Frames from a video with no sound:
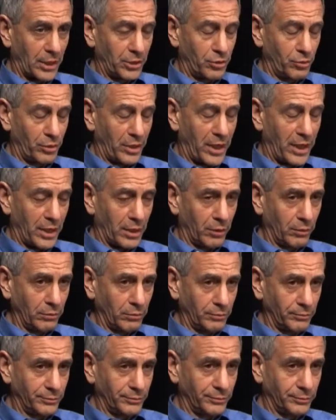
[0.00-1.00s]
I do
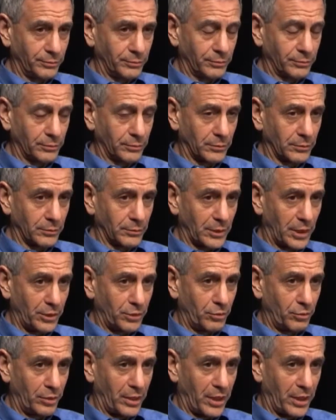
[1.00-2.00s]
now.
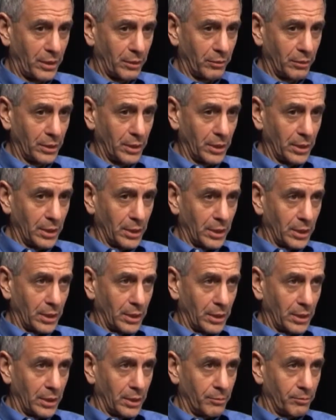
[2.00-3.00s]
Yeah. I do now.
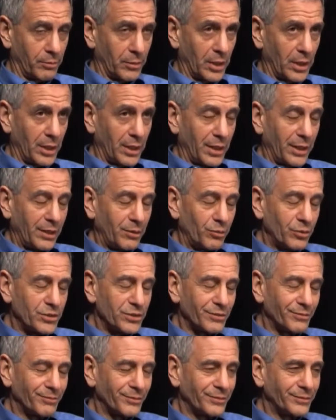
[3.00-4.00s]
Um, it
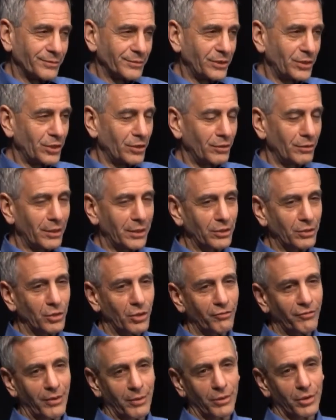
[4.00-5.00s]
was, you know, I
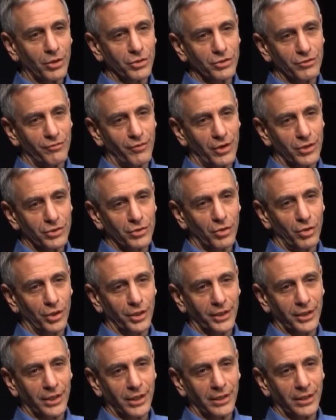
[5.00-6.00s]
don't know if I would go so far as
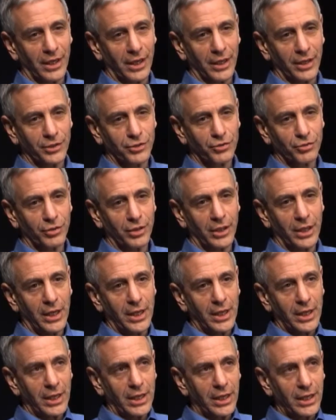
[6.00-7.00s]
calling it idolatry
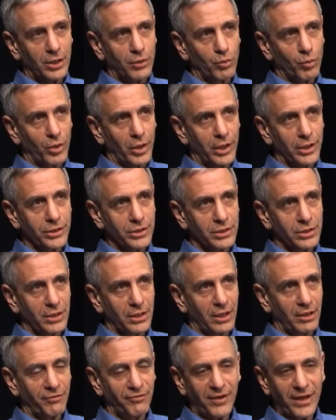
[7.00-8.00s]
it
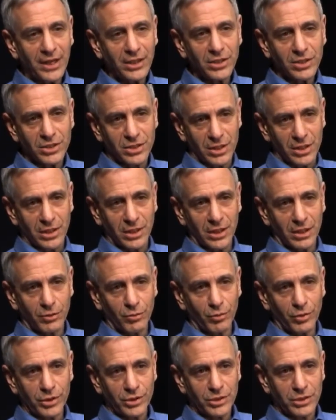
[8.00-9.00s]
was a fantasy.
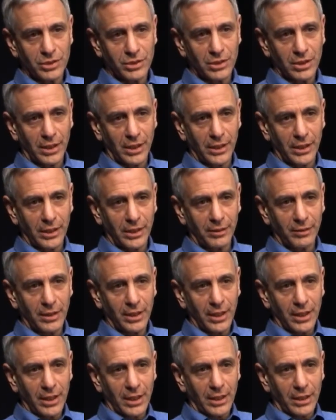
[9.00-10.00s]
It was, uh,